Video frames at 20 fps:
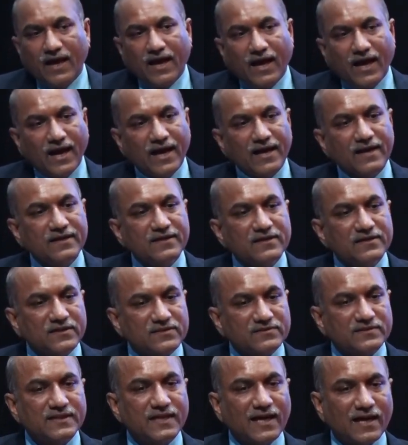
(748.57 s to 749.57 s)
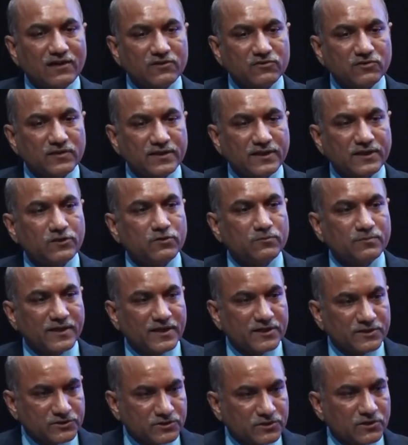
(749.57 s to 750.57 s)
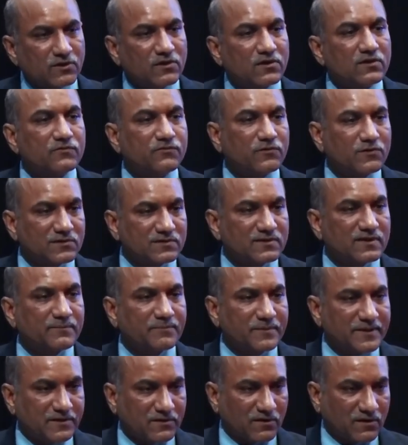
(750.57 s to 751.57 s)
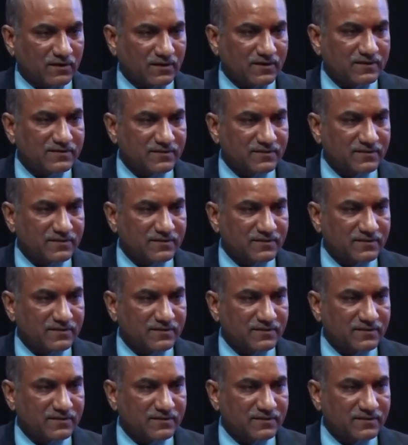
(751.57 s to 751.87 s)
And the industry also need to be assured for the repeat order.